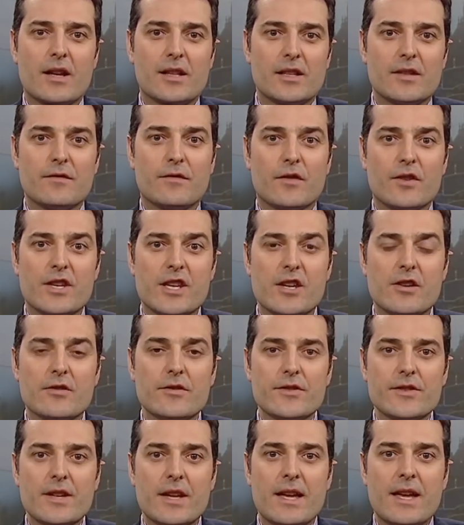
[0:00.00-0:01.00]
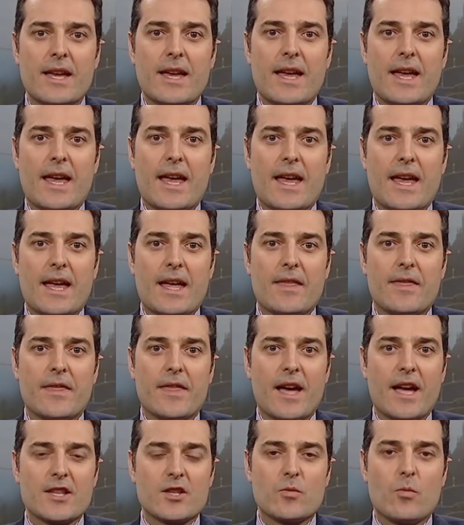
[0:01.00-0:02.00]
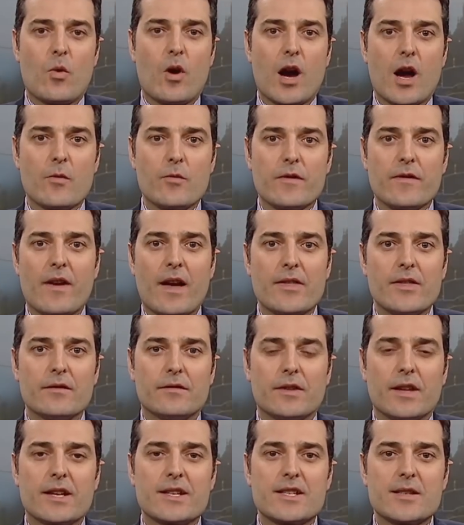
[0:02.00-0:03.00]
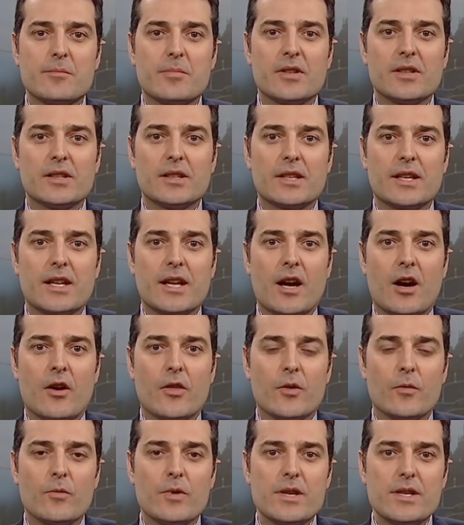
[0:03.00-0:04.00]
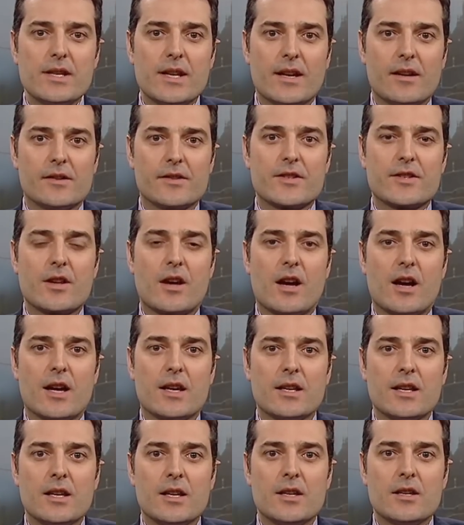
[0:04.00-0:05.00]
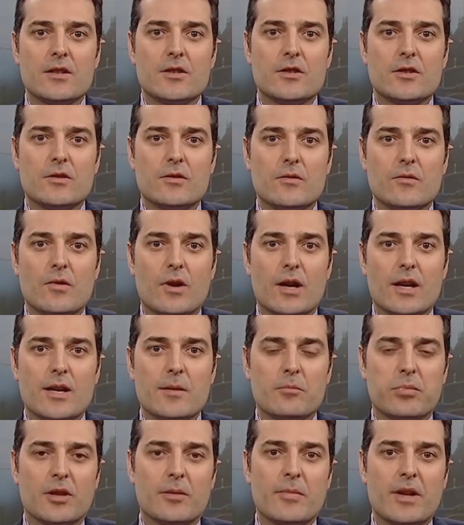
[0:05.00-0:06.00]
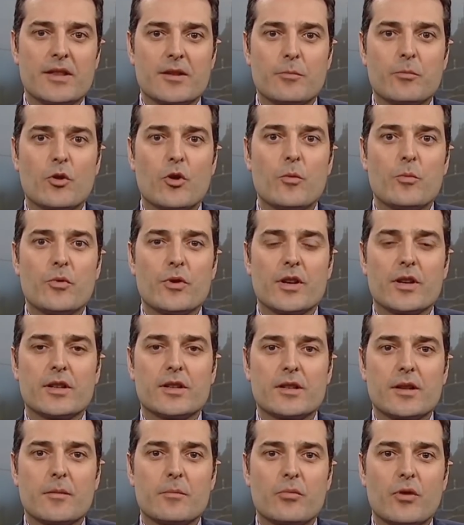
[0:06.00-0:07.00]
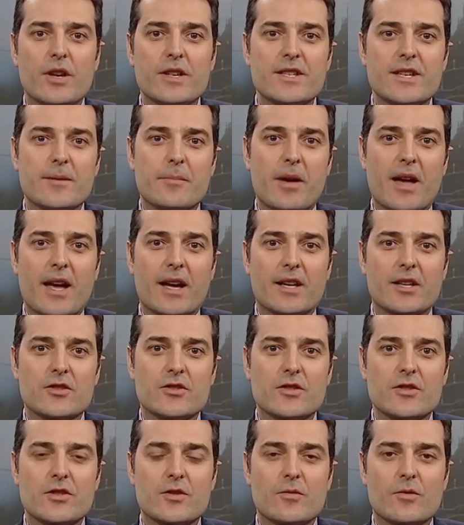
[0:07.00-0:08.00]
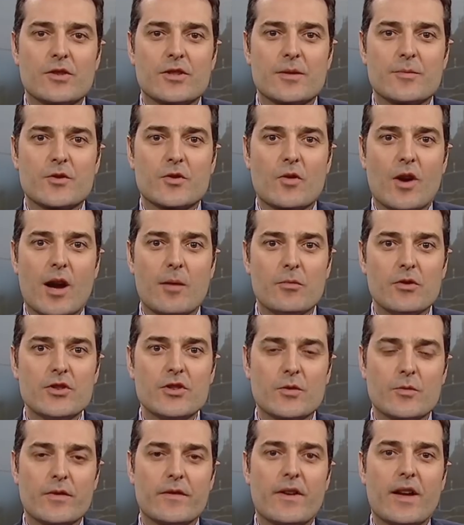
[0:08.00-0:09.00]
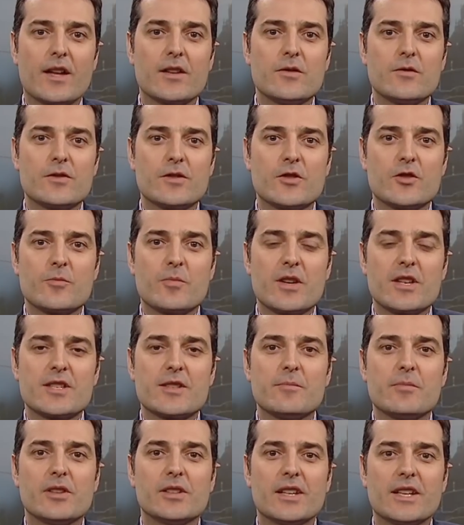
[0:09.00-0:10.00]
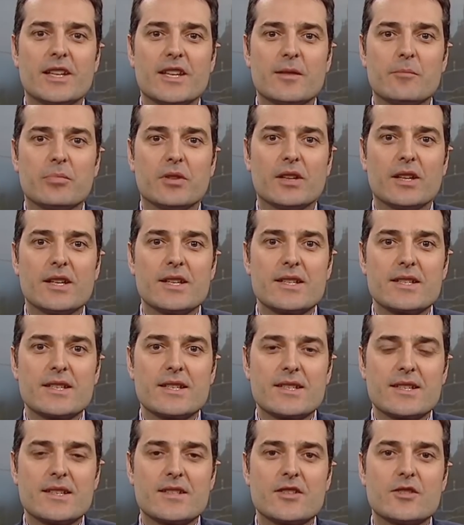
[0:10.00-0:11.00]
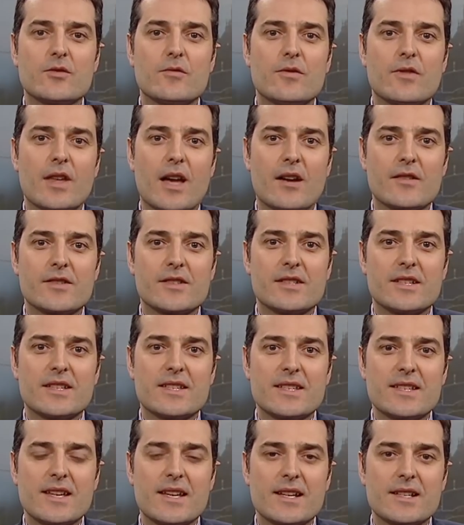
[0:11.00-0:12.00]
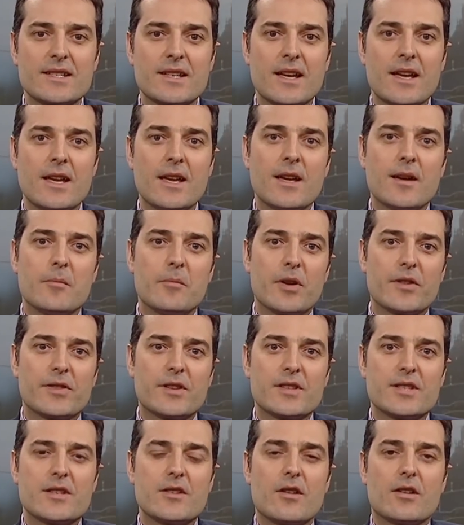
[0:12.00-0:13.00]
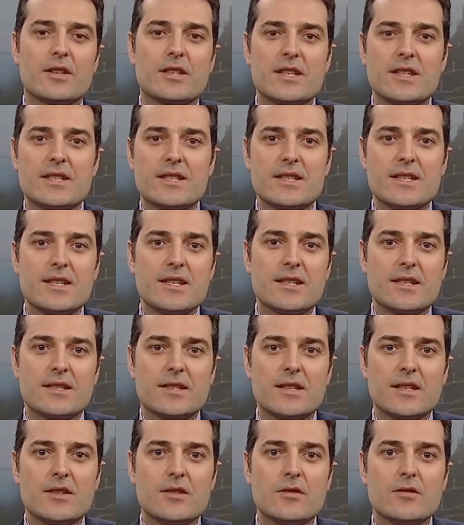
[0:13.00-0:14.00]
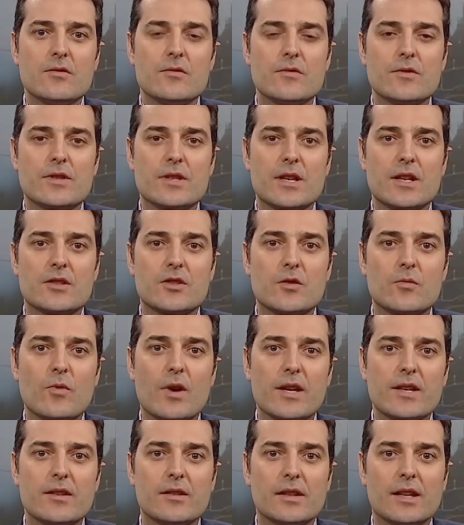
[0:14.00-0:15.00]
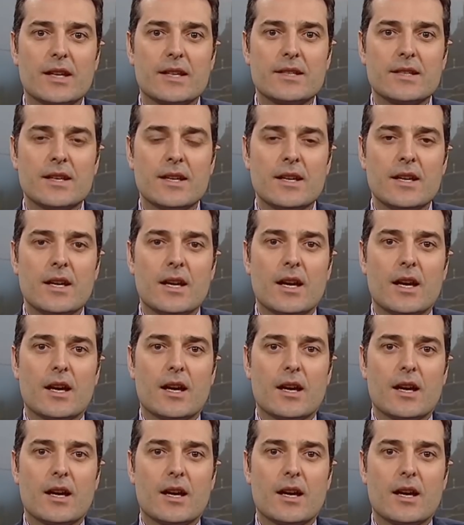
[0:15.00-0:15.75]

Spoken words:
frankly, for years. And that's why we've had the flexibility on the retail side to implement the appropriate pricing packages to our subscribers. So we've had usage-based billing in place since 2006, but the CRTC continues to regulate